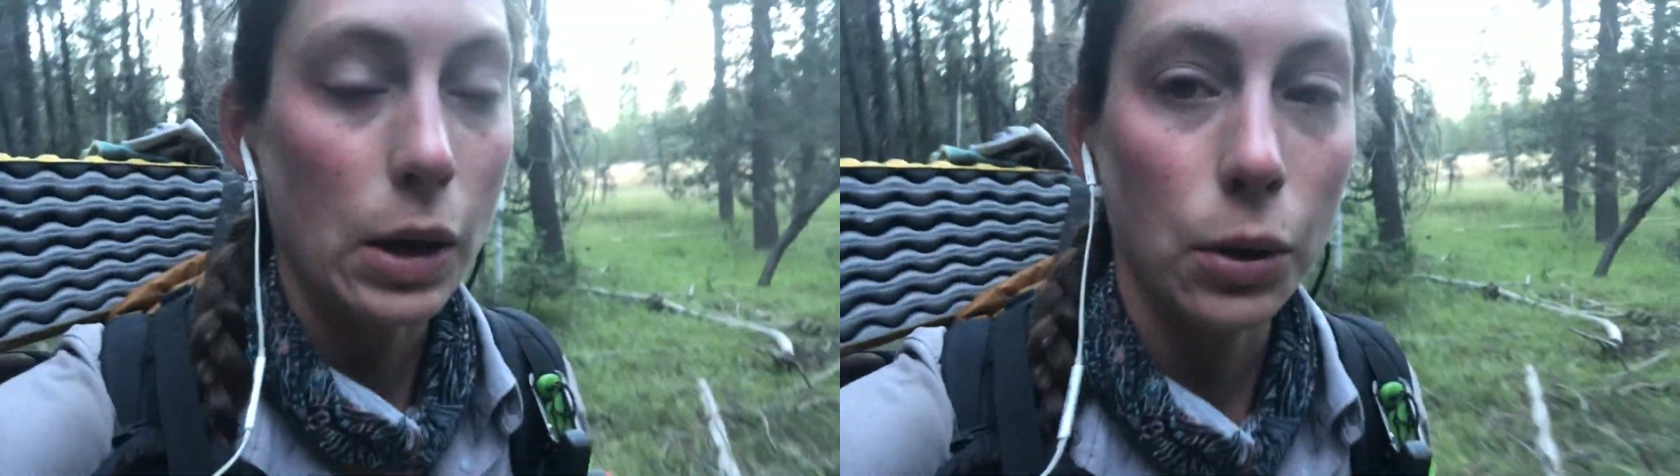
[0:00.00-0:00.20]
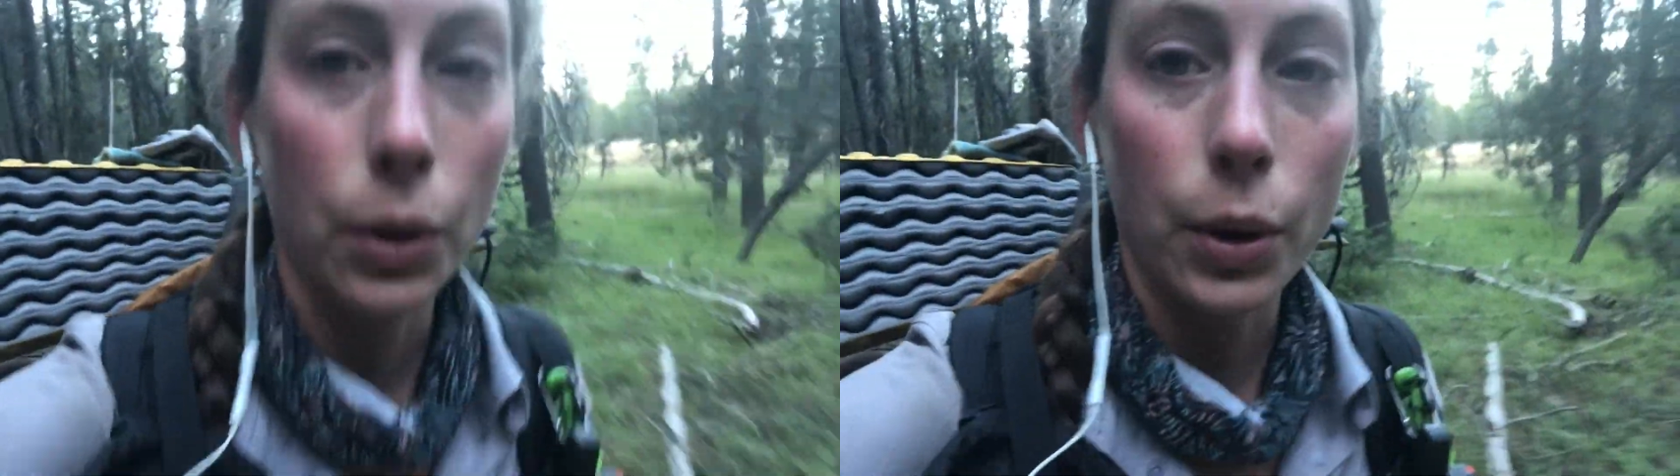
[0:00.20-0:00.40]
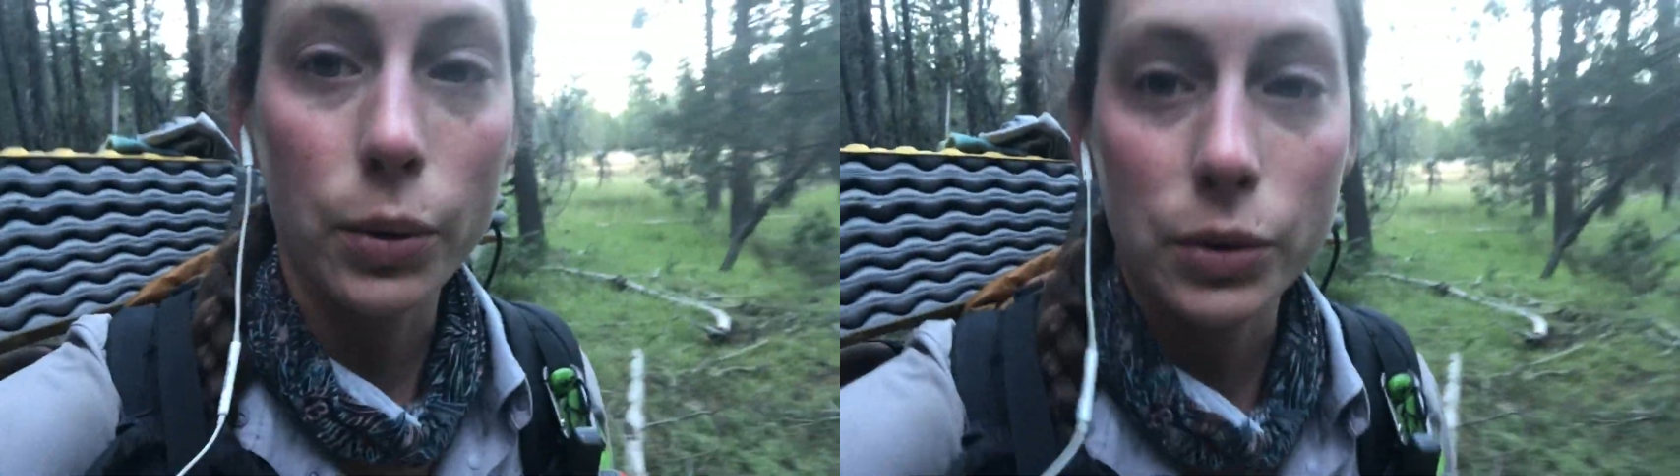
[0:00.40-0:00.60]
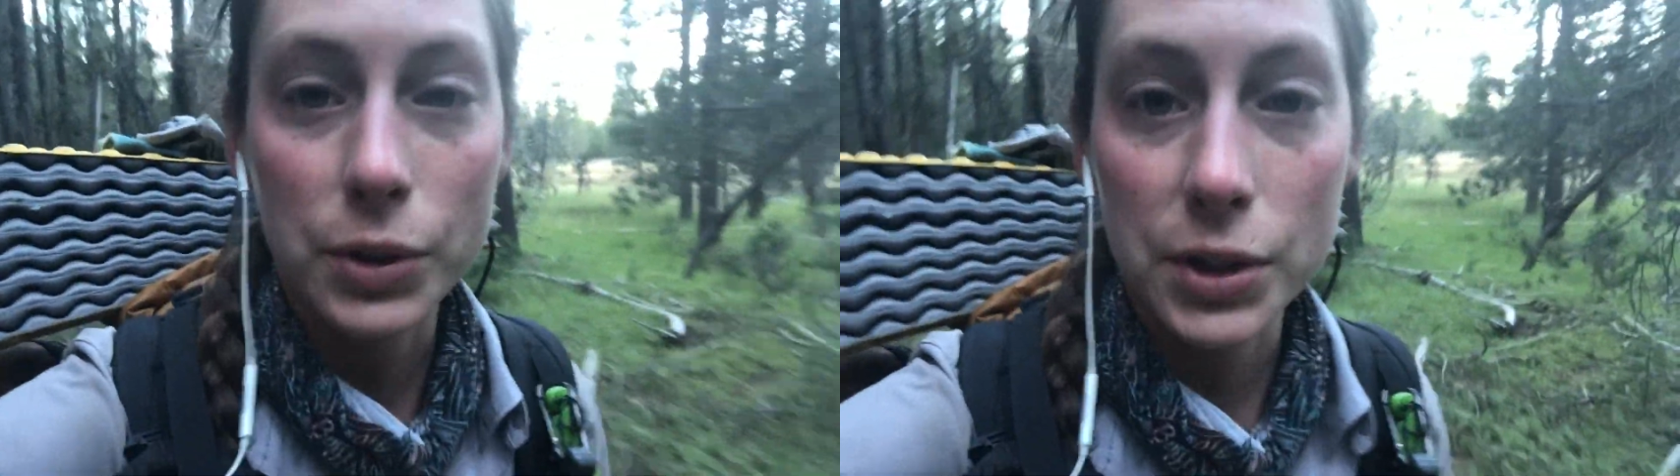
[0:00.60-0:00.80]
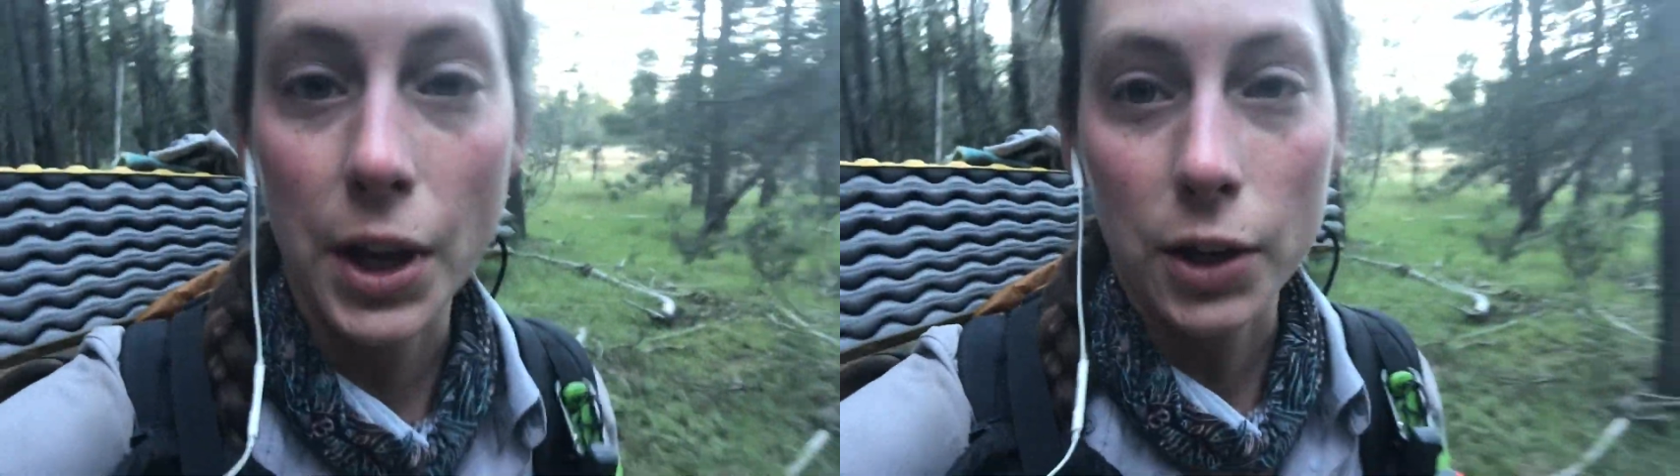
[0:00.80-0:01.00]
closed
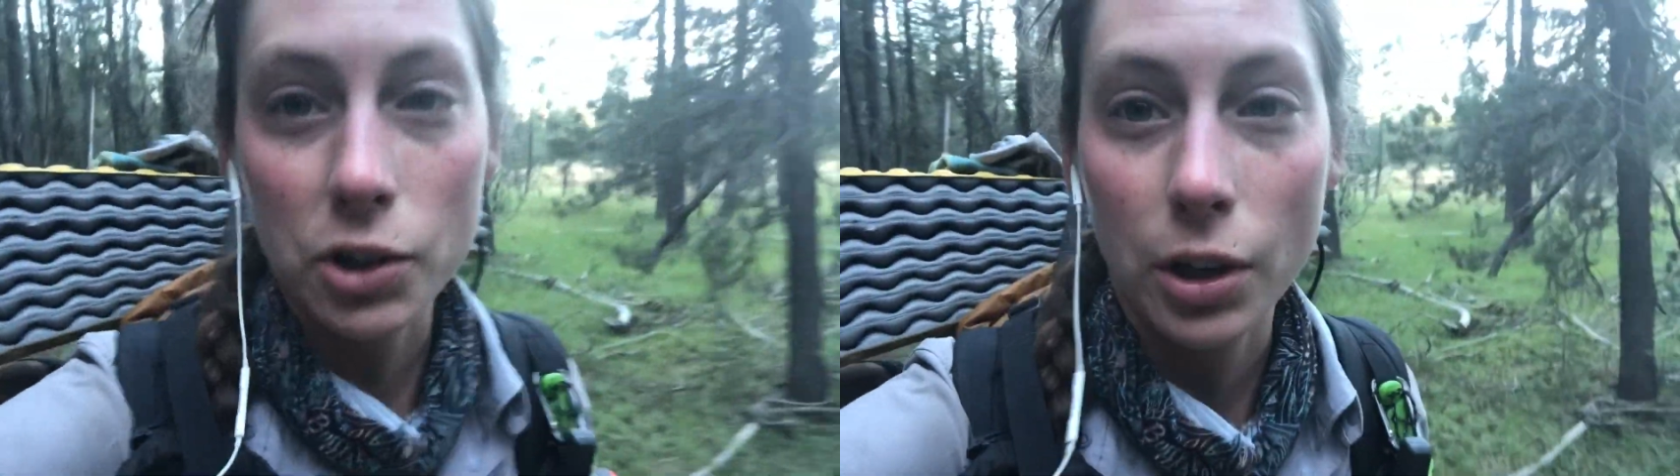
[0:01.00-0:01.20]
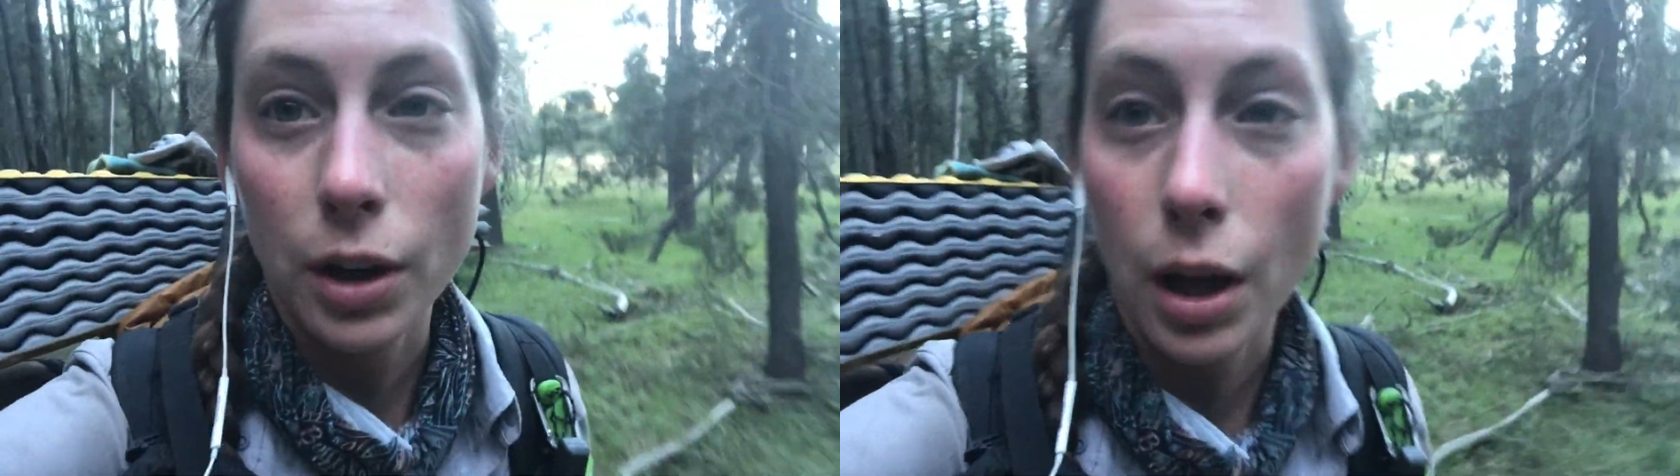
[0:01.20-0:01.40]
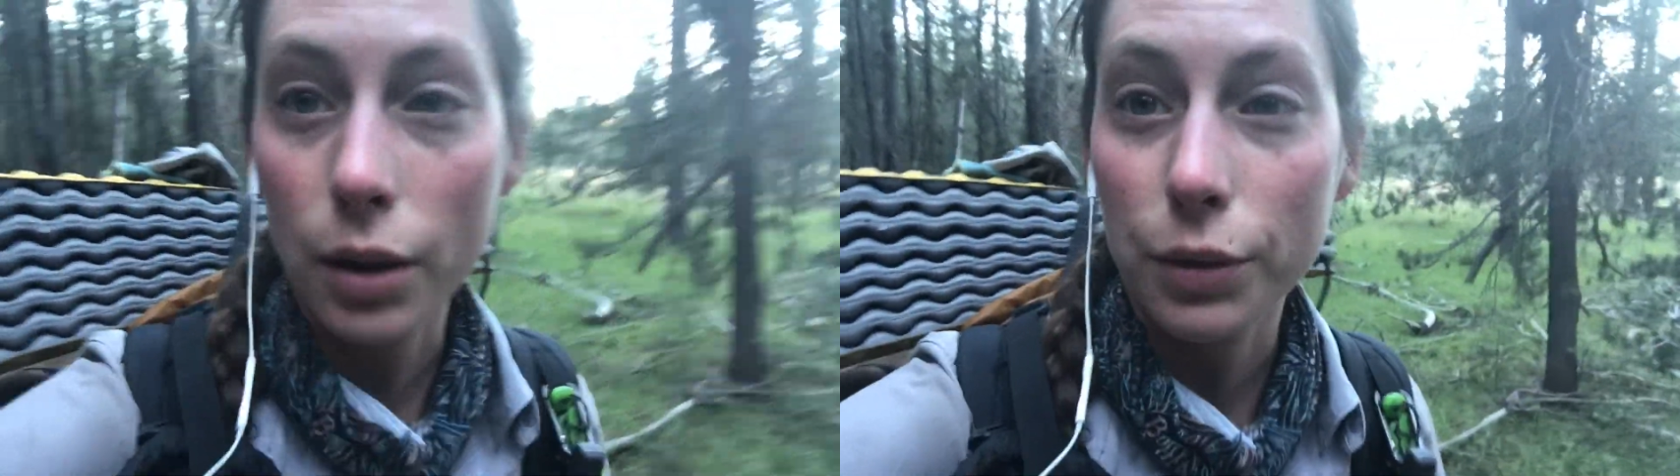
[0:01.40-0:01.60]
section of